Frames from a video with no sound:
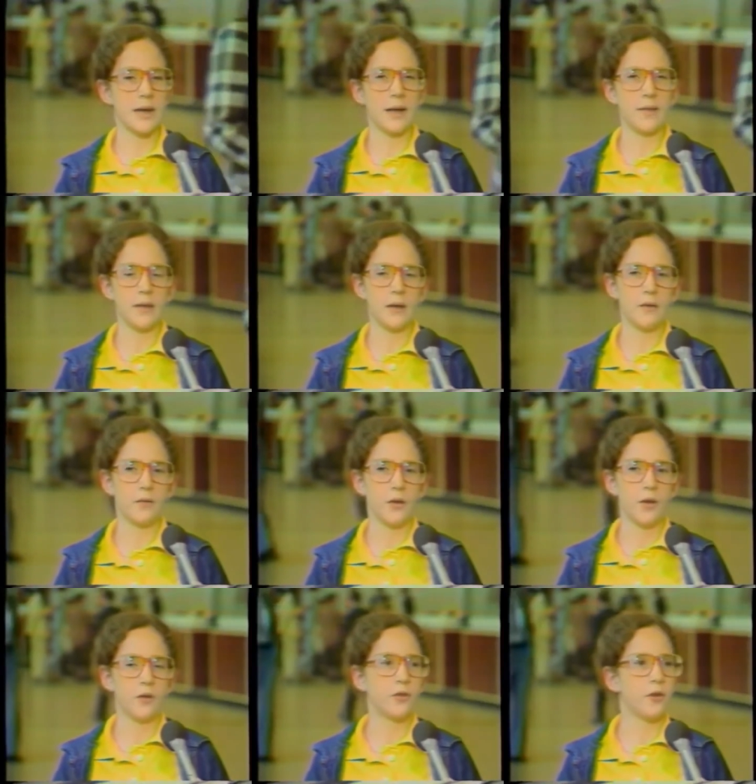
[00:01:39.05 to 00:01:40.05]
I think of
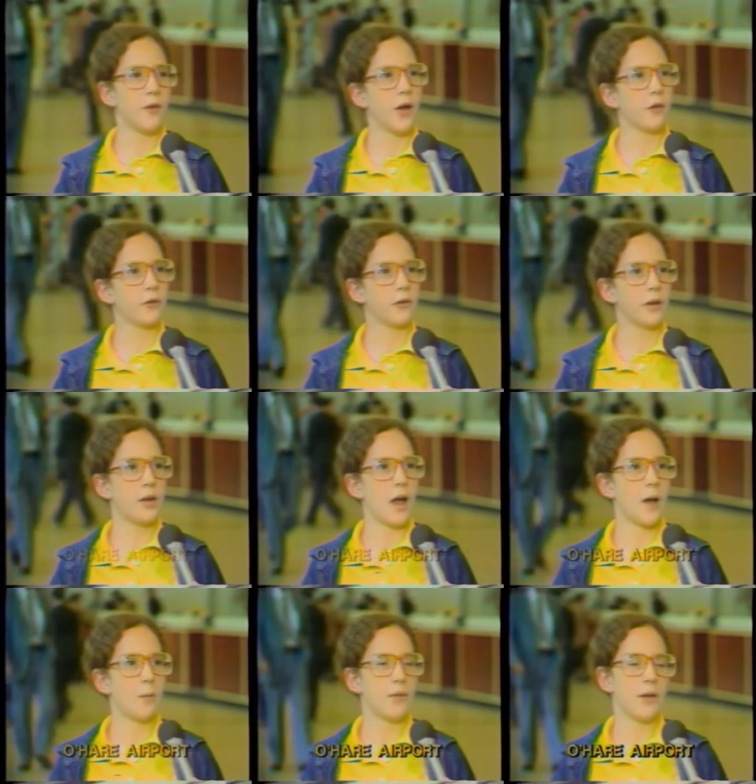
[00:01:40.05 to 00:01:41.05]
sort of elderly guy
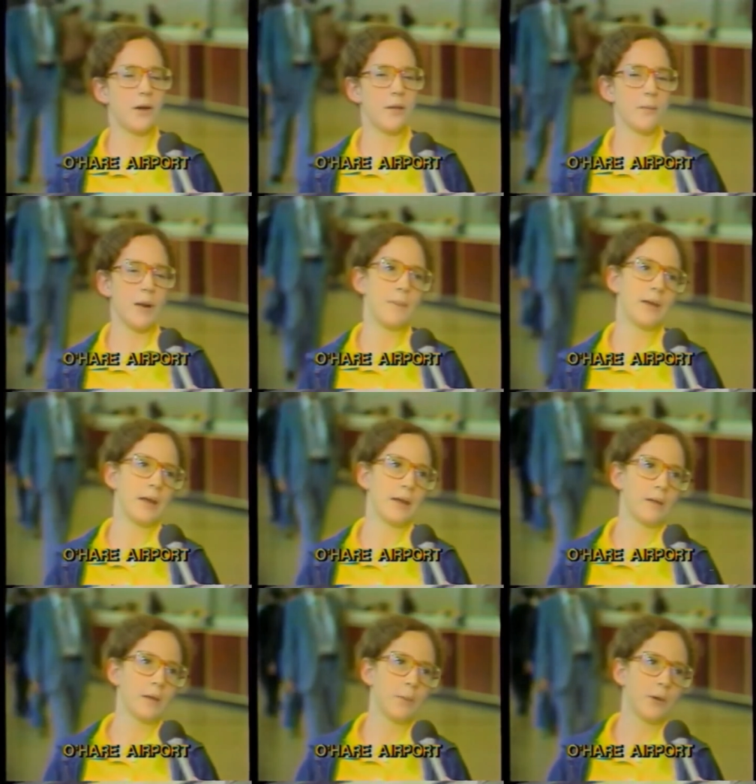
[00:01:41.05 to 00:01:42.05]
with hair that might be getting a
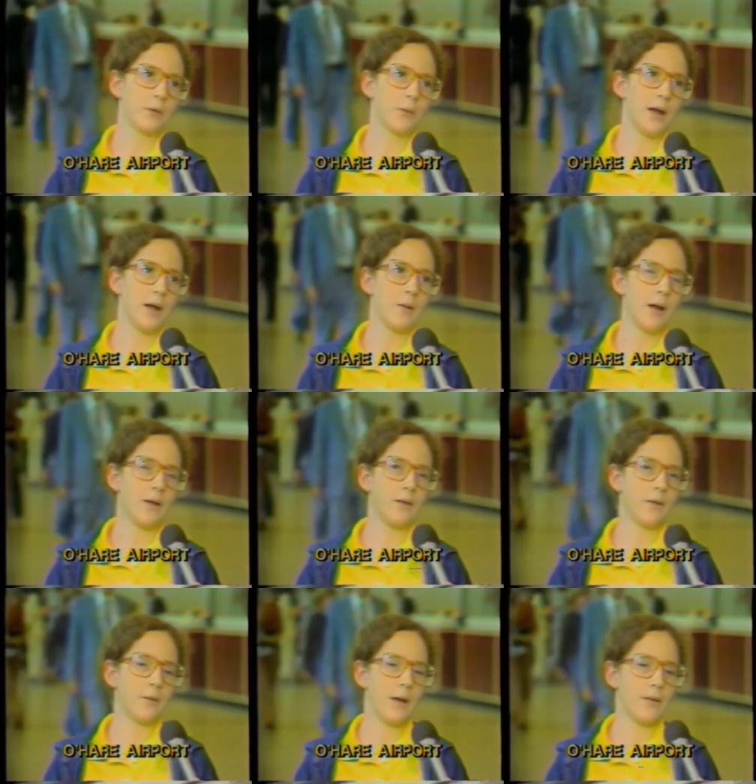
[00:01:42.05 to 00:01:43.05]
little bit gray around
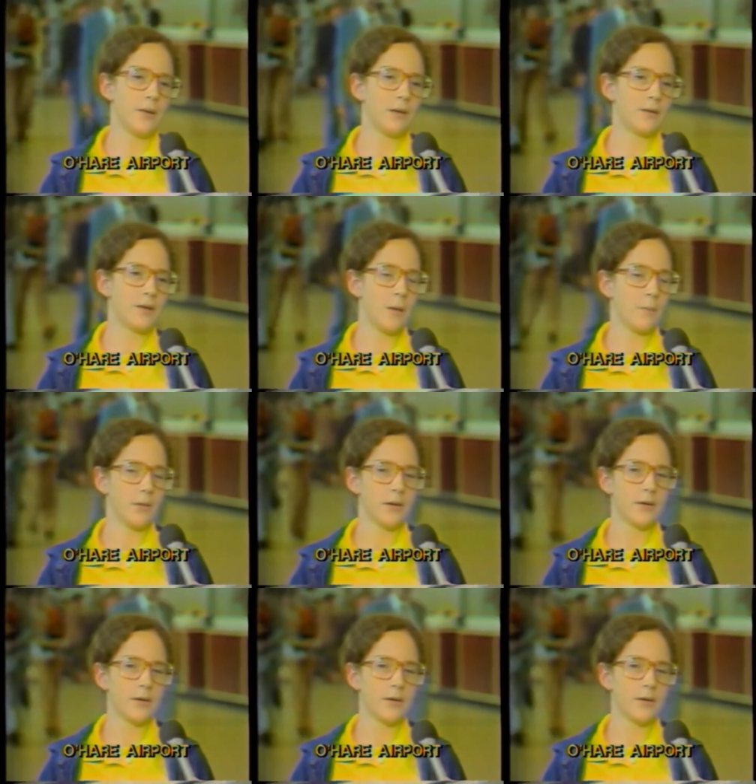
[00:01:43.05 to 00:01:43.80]
around the temples.